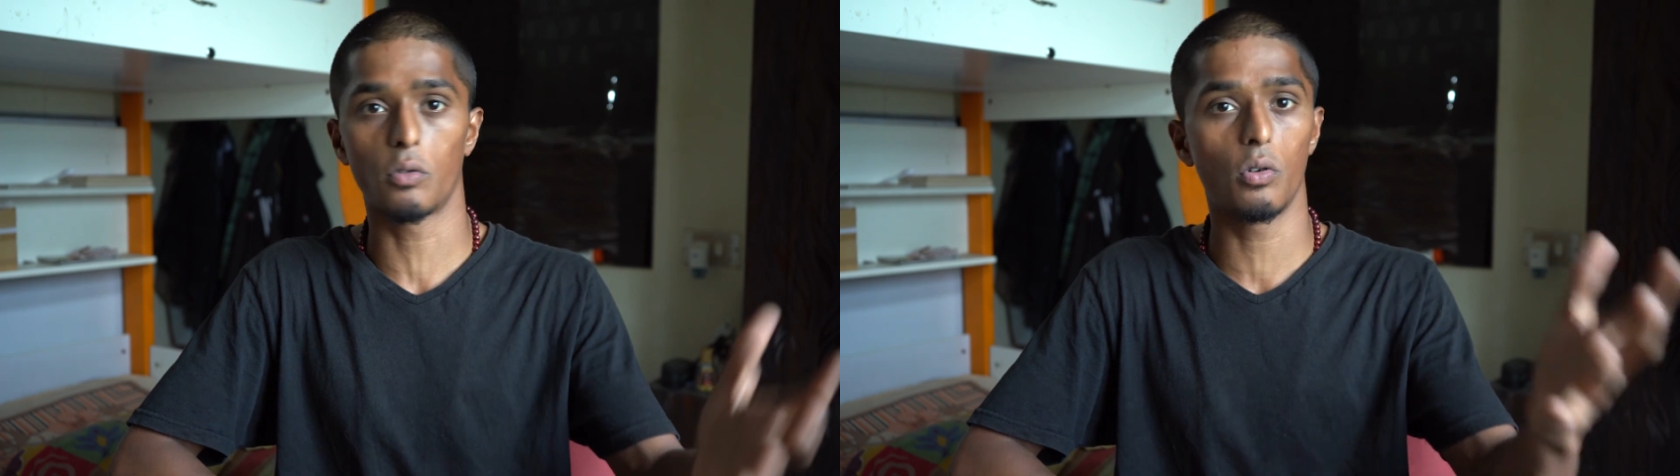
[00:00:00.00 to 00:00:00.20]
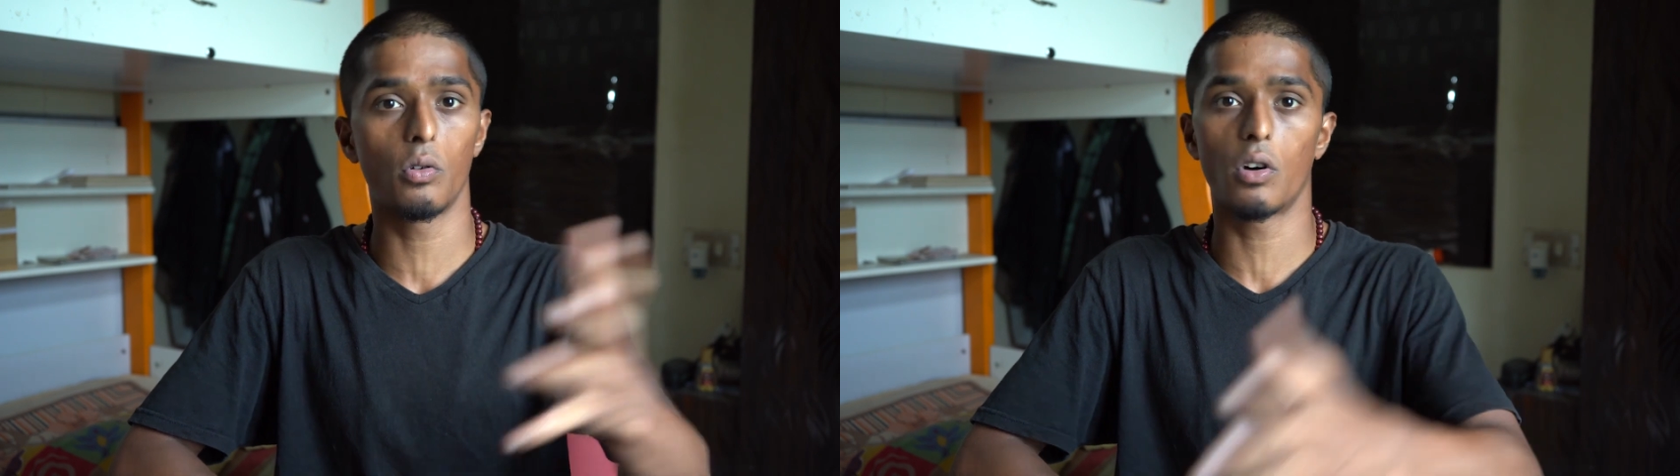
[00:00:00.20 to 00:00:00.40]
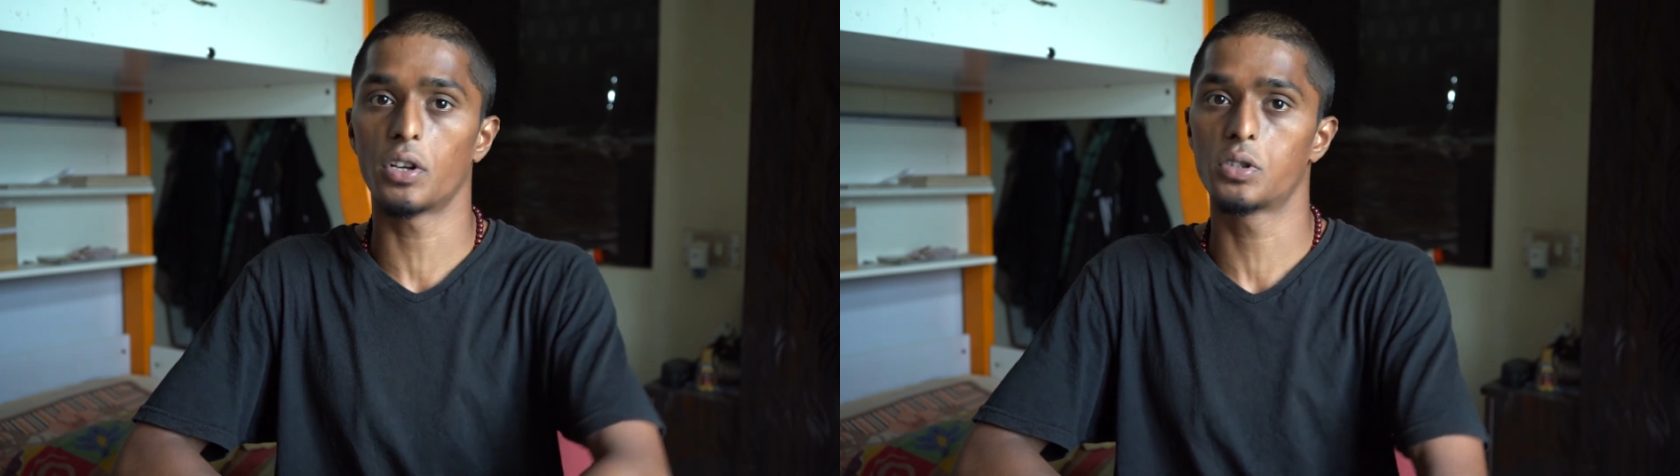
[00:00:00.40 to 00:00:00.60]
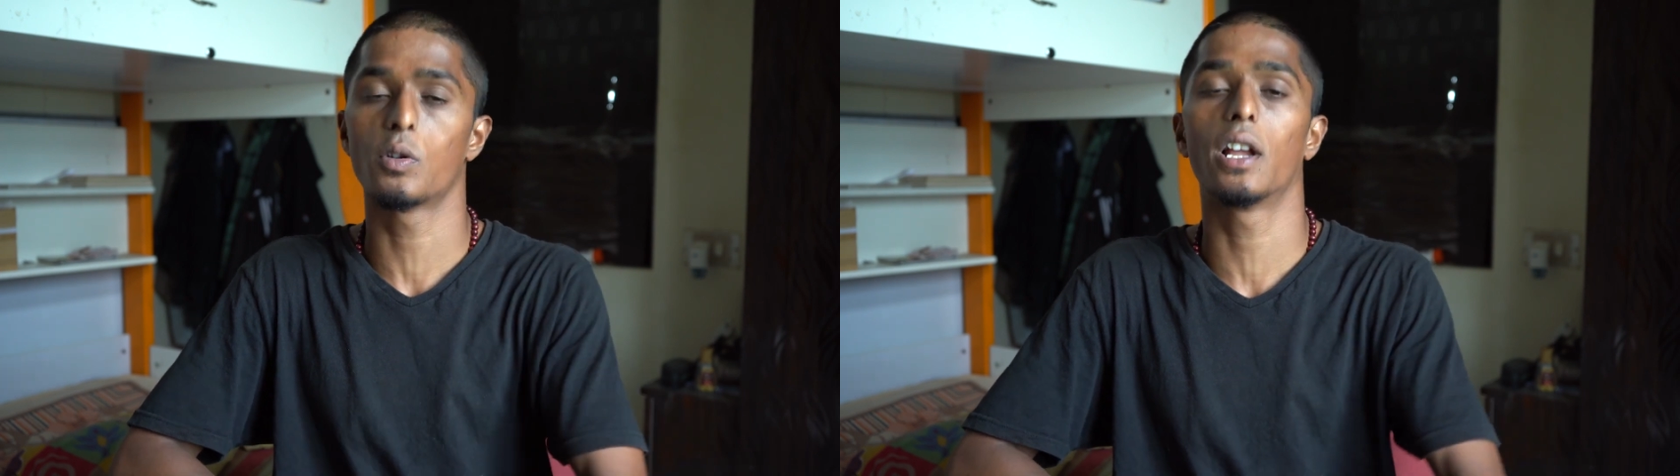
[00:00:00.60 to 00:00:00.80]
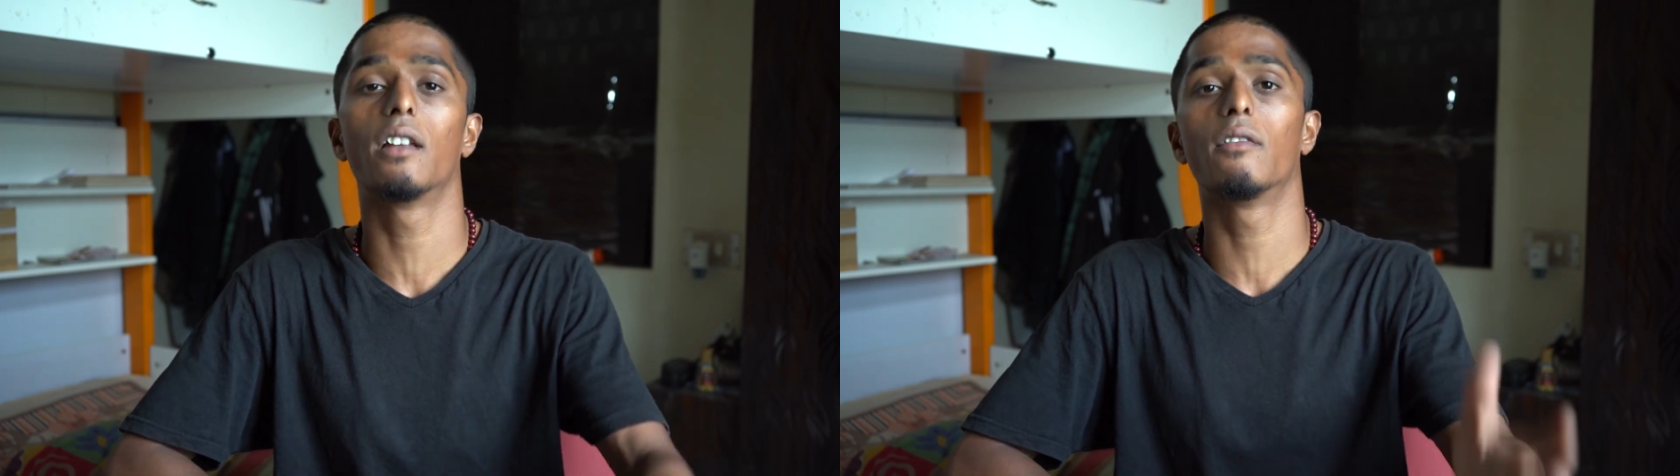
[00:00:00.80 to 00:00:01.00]
Pro or
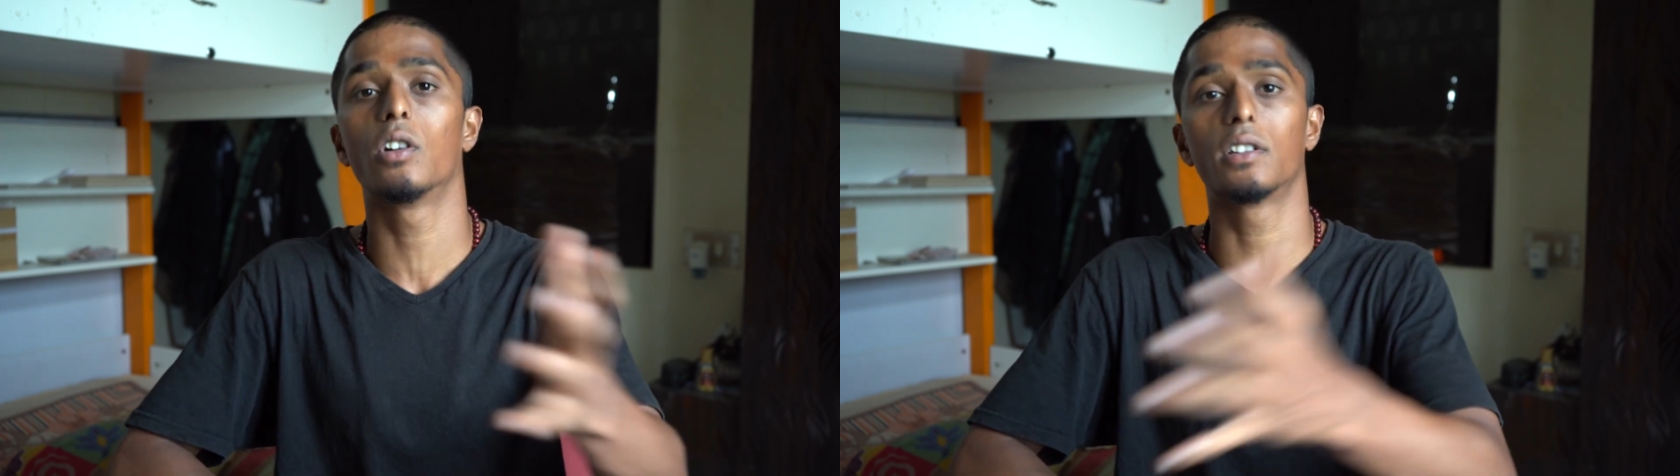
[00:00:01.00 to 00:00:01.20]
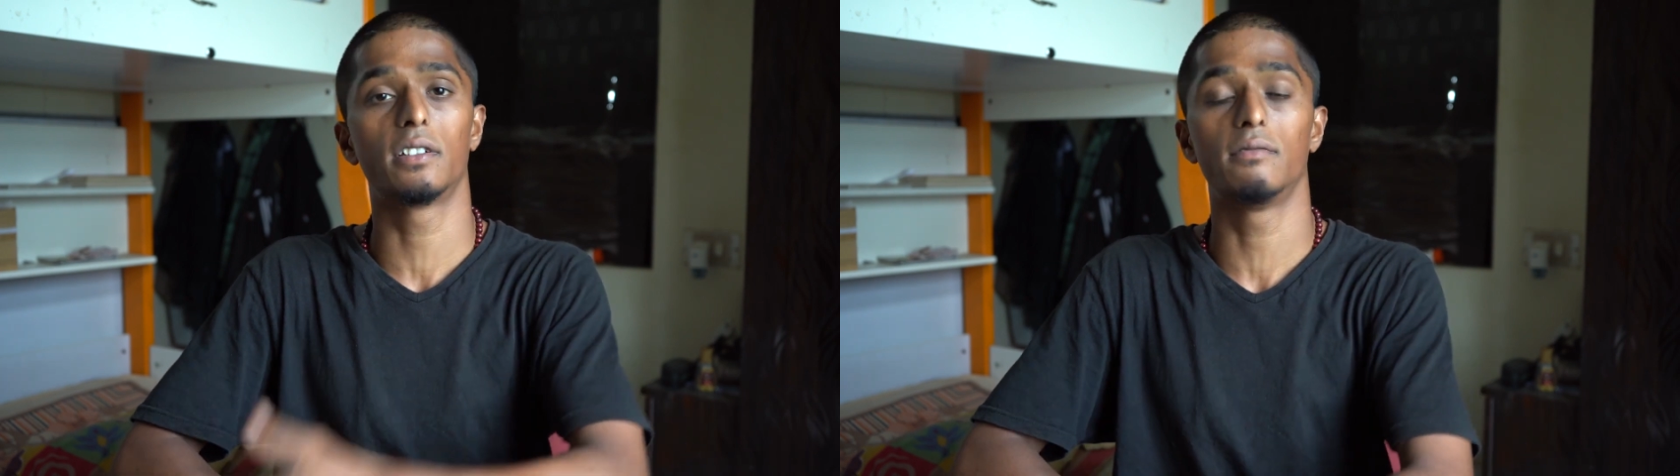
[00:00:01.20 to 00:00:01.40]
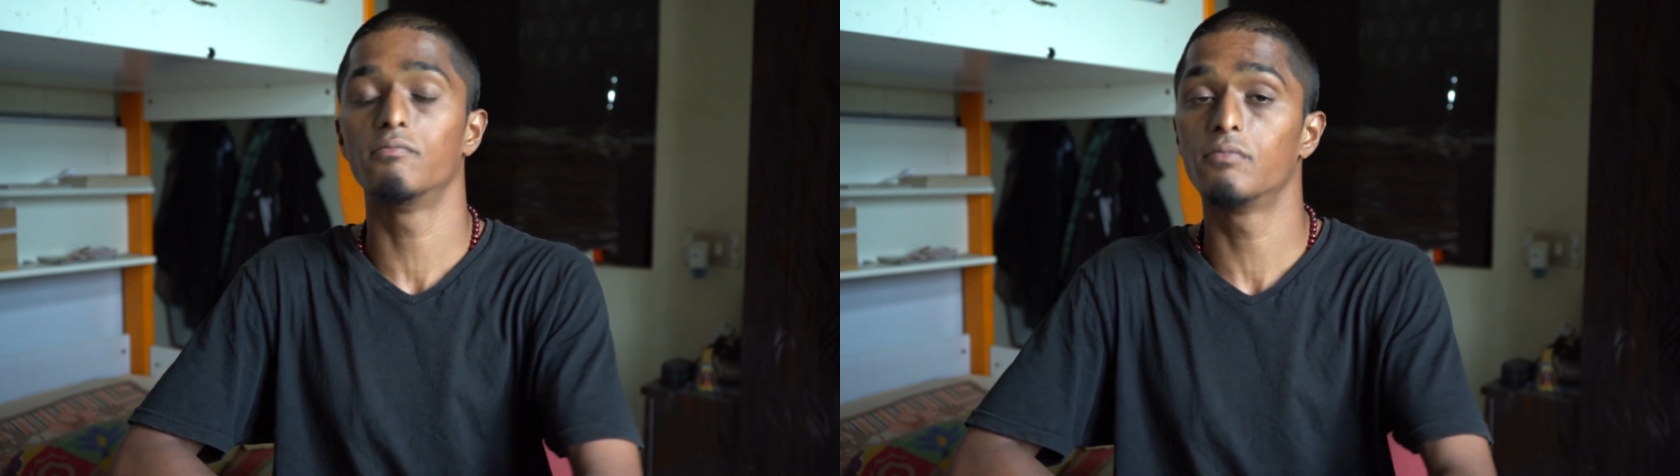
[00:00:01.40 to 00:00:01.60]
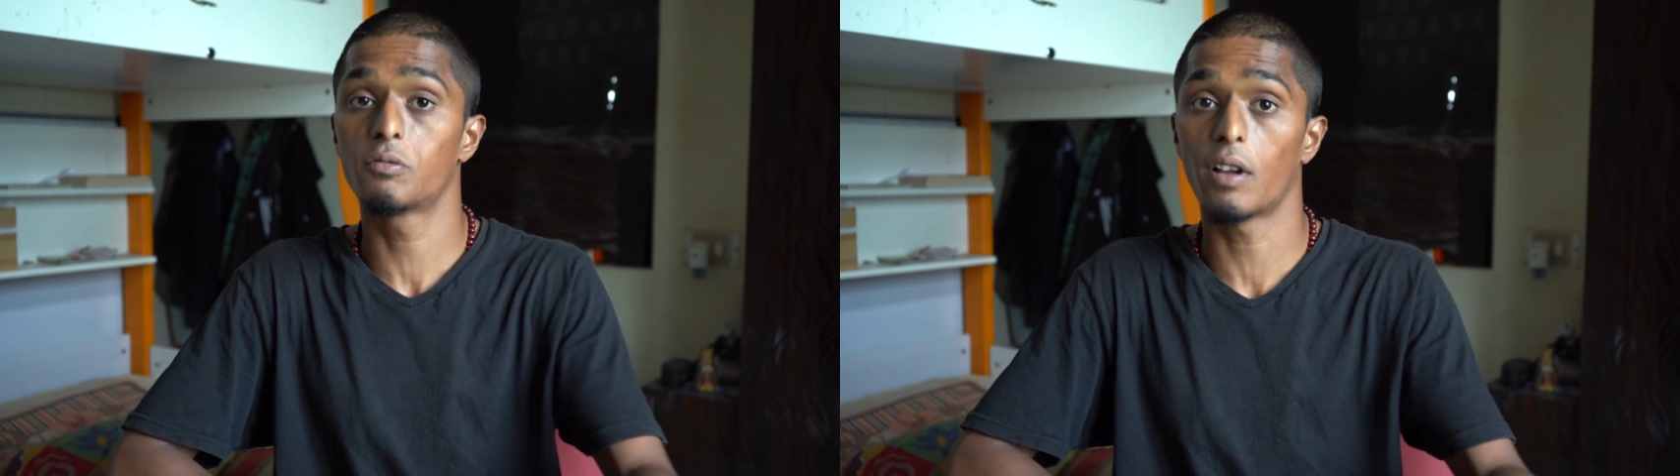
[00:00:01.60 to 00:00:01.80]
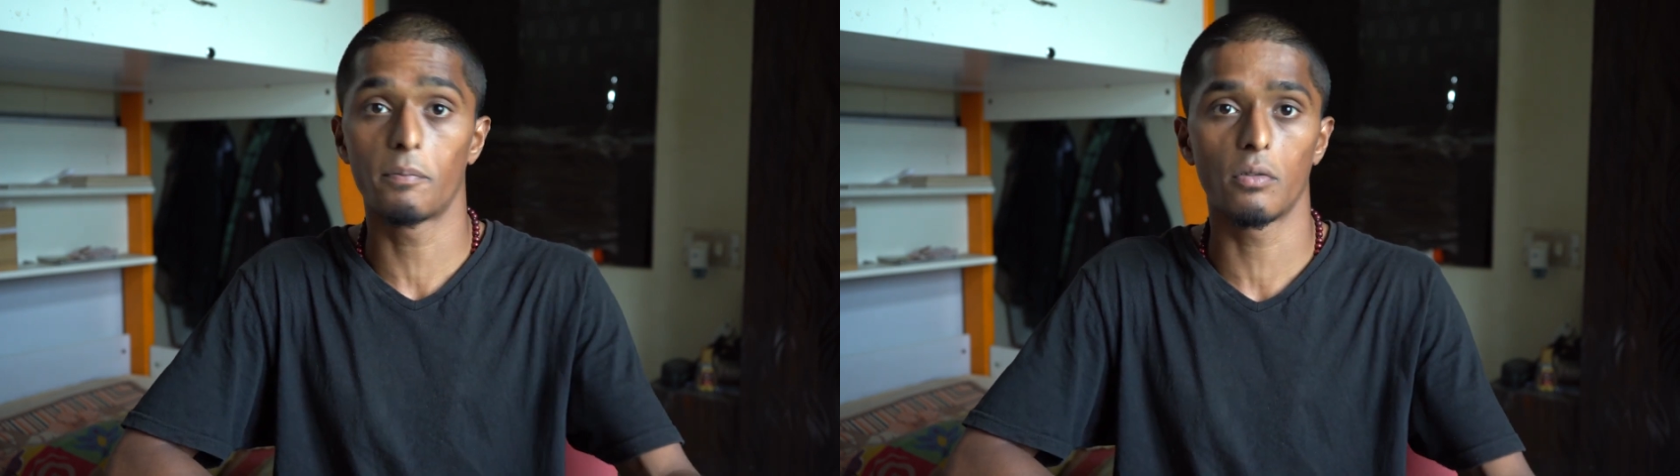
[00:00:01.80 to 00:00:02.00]
12 or
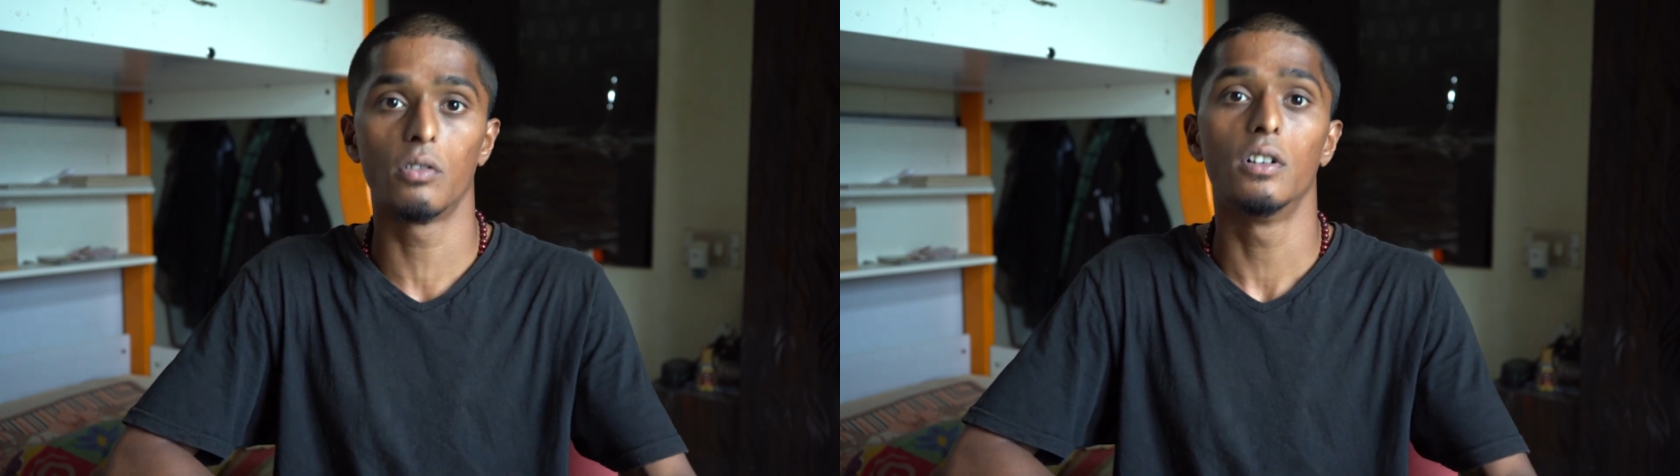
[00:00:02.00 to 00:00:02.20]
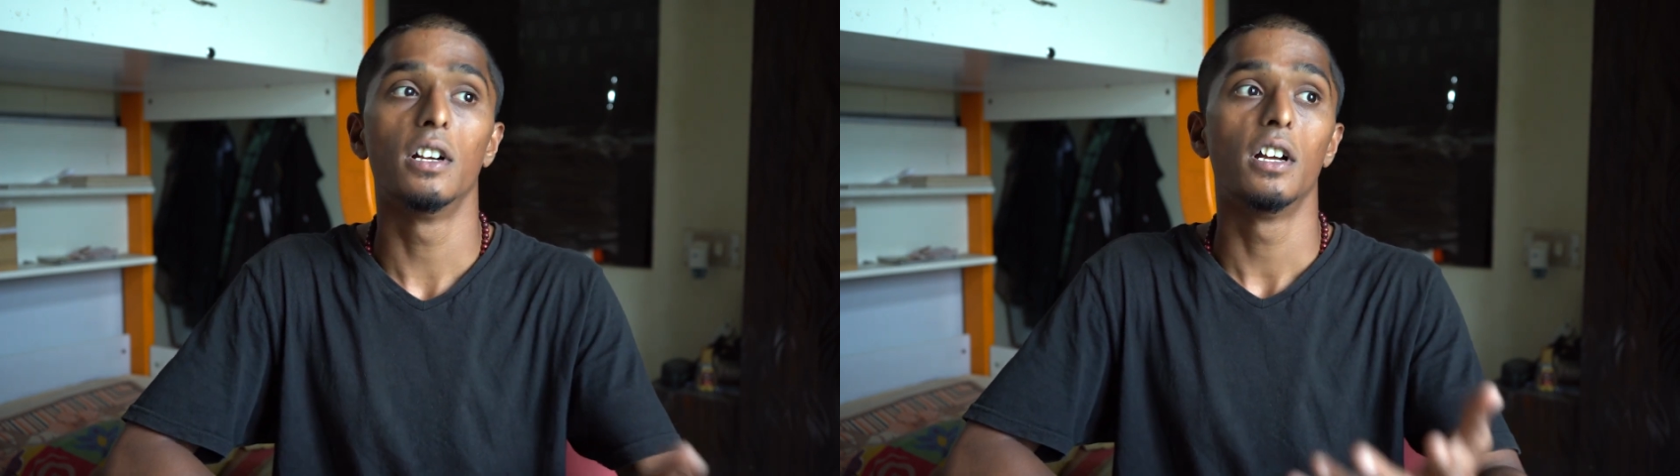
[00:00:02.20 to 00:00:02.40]
12 Pro.